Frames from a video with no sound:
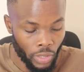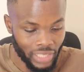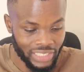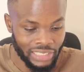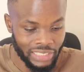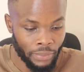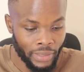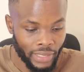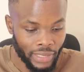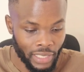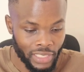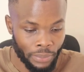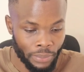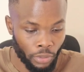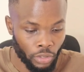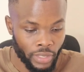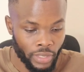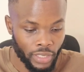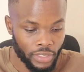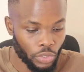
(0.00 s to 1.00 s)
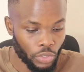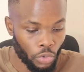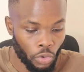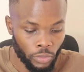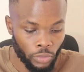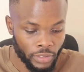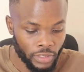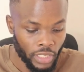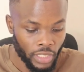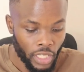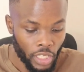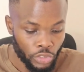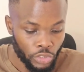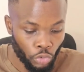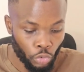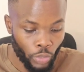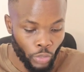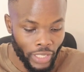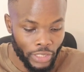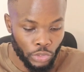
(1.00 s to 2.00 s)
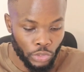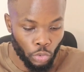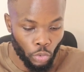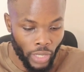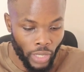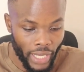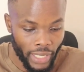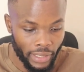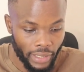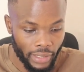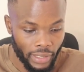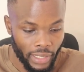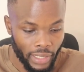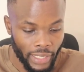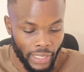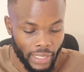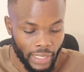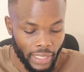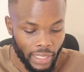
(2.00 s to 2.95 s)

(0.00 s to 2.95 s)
estimate Azure projects cost. So you get to learn like